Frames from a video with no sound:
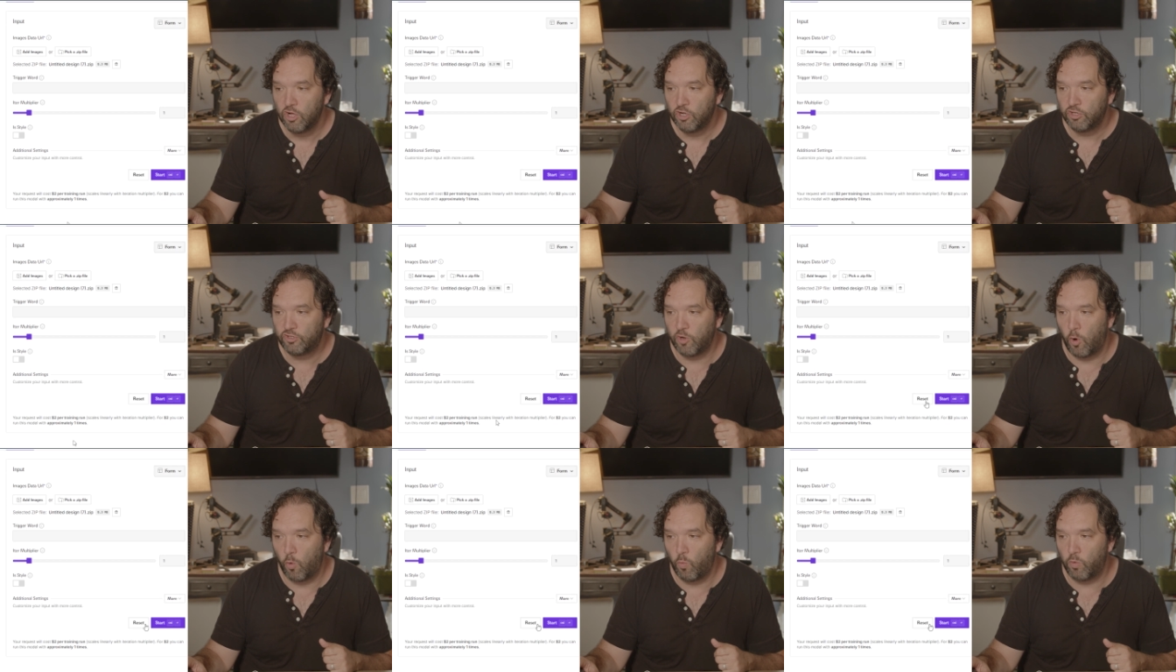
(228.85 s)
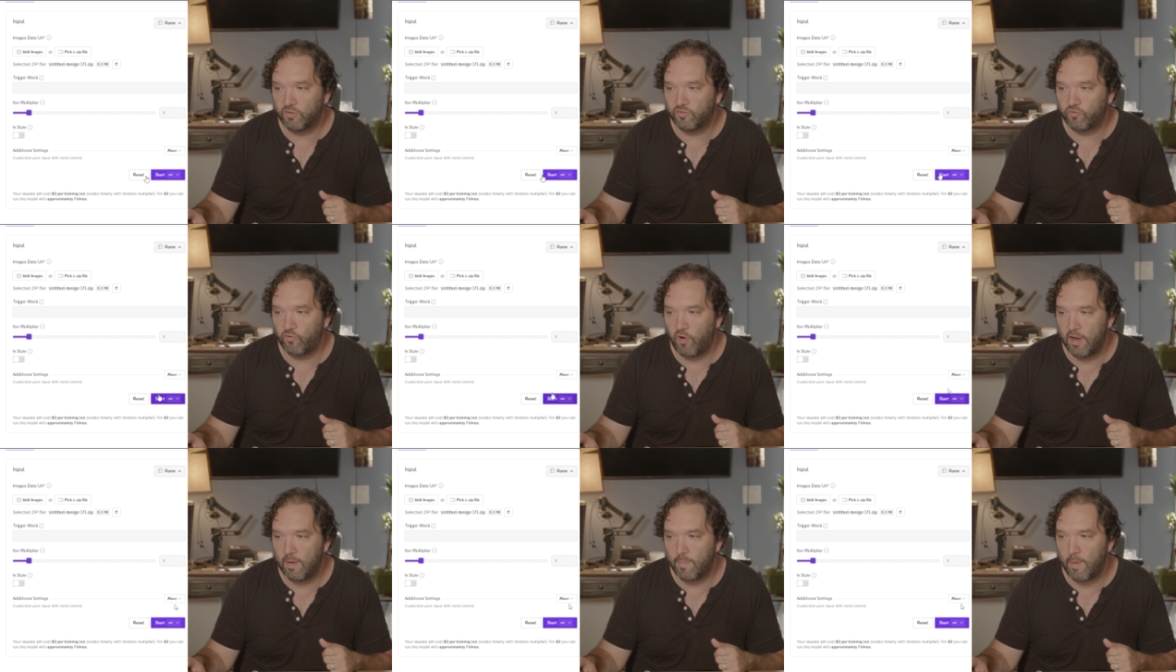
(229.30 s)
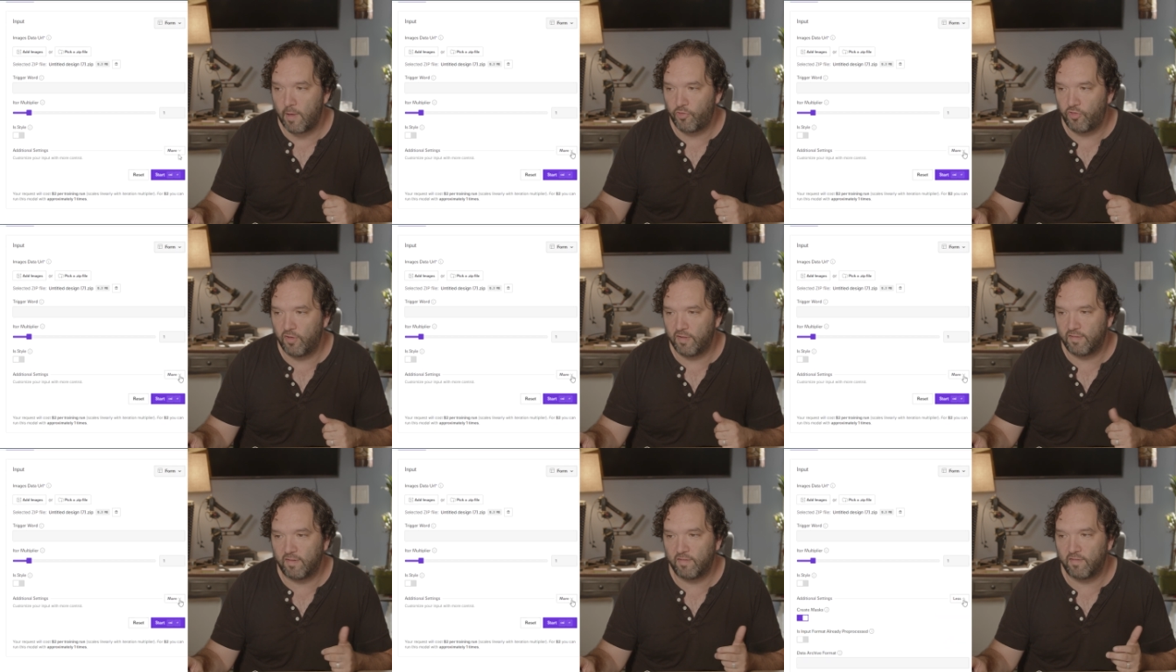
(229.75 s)
So what's great about
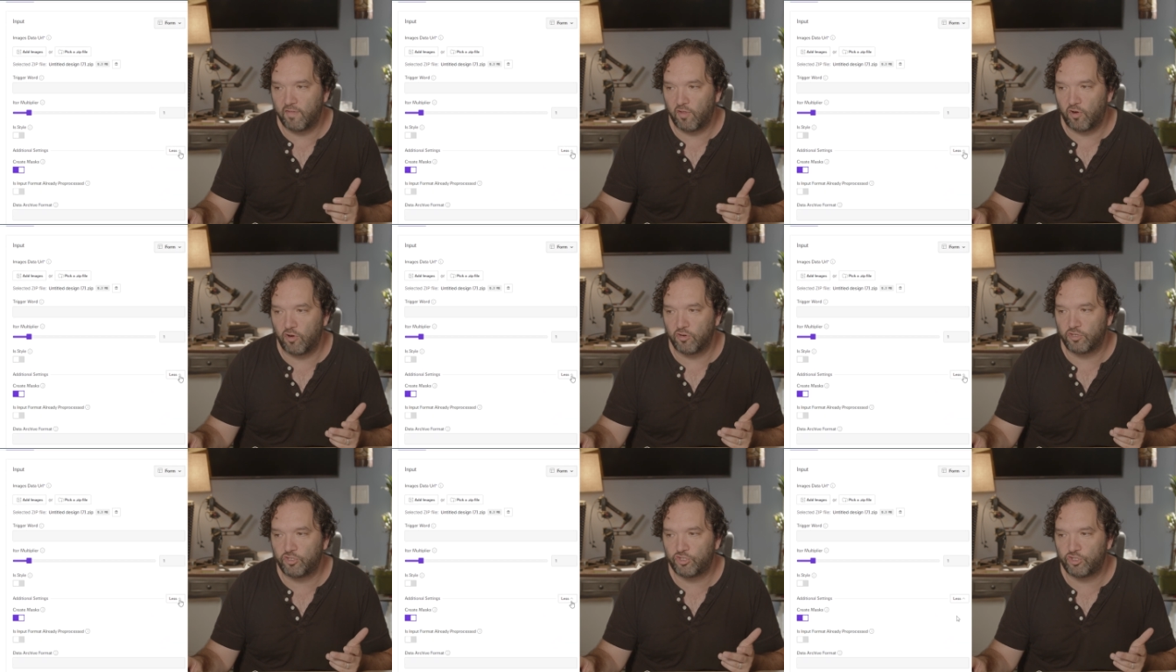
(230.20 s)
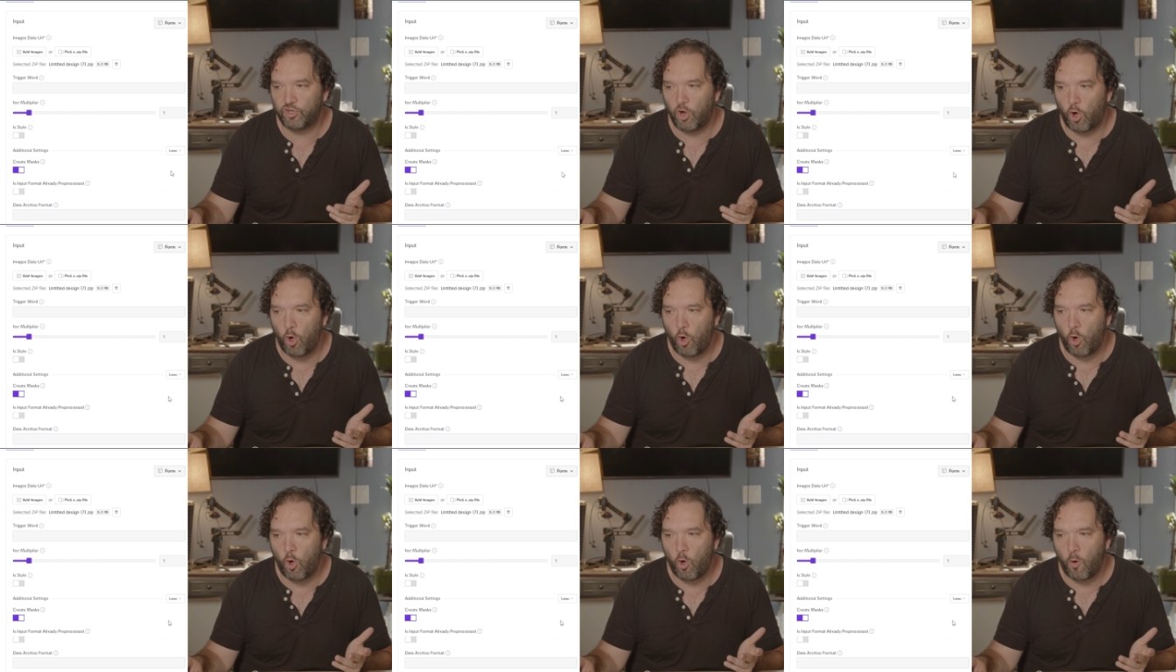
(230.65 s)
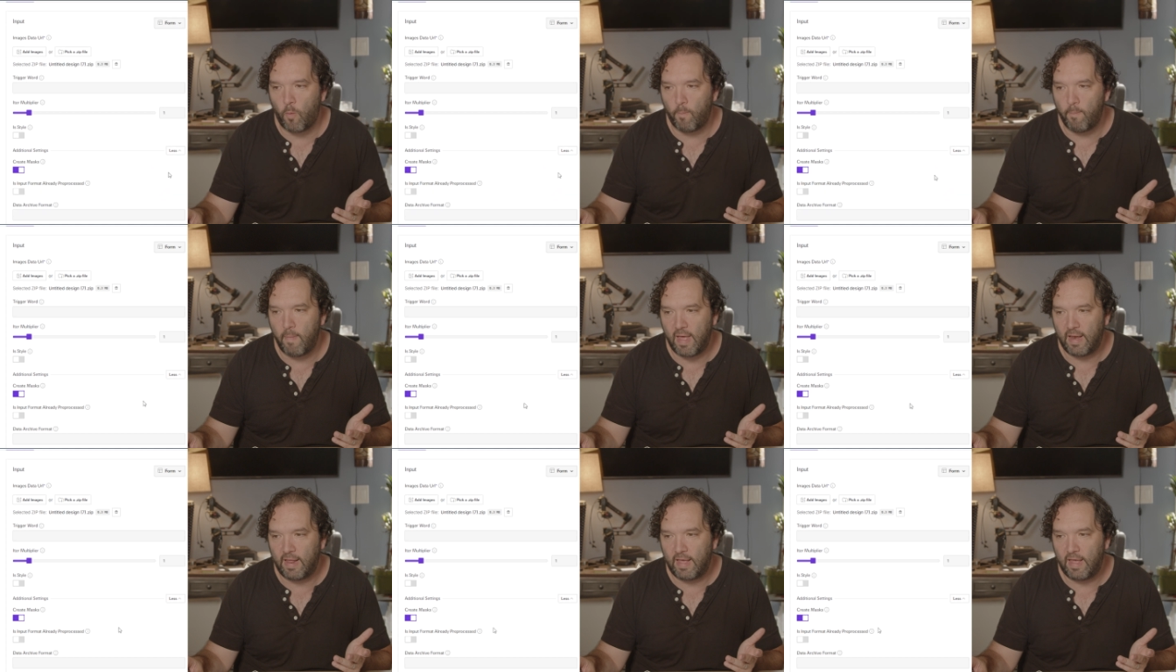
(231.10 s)
this is there are so
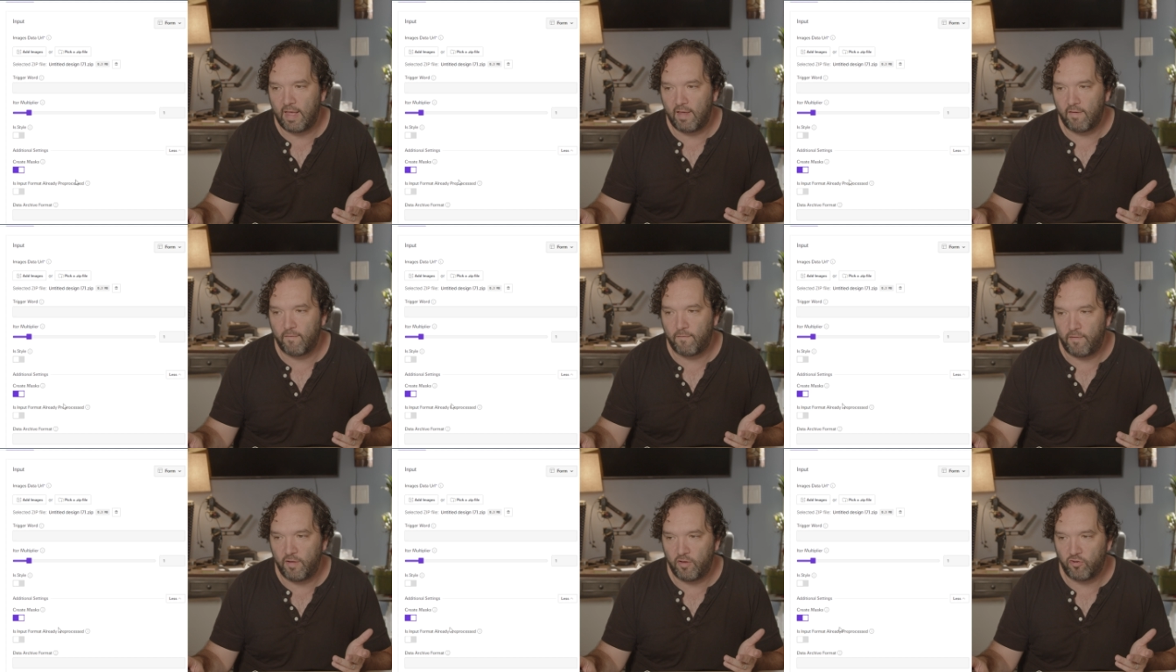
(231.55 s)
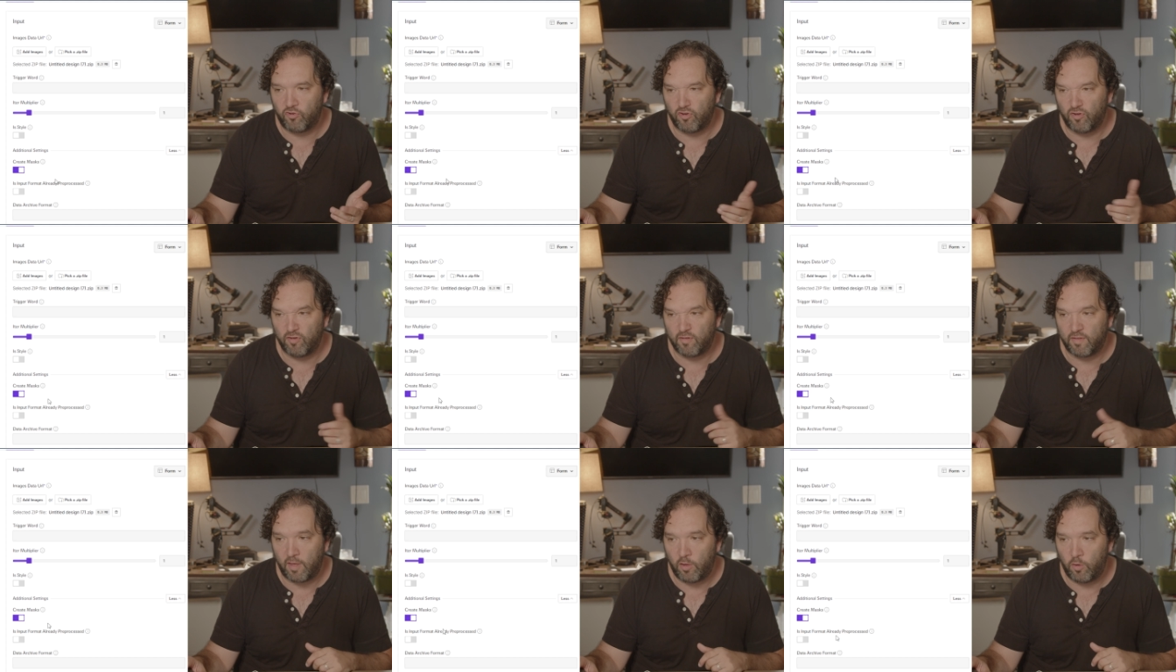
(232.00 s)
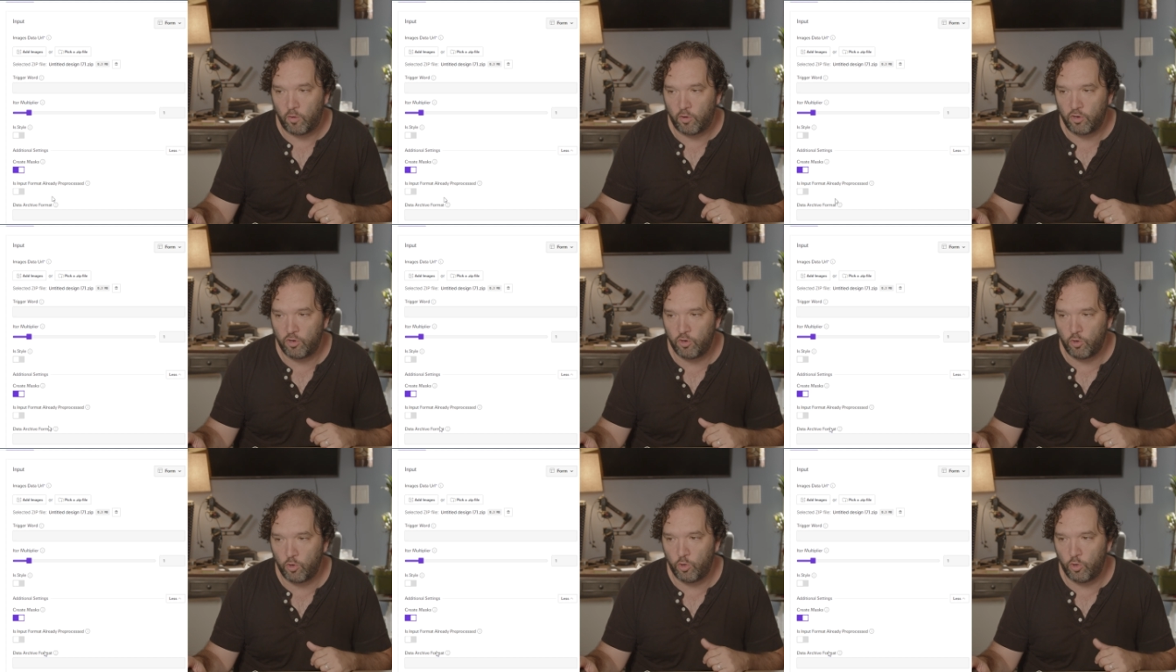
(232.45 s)
many features that you could do.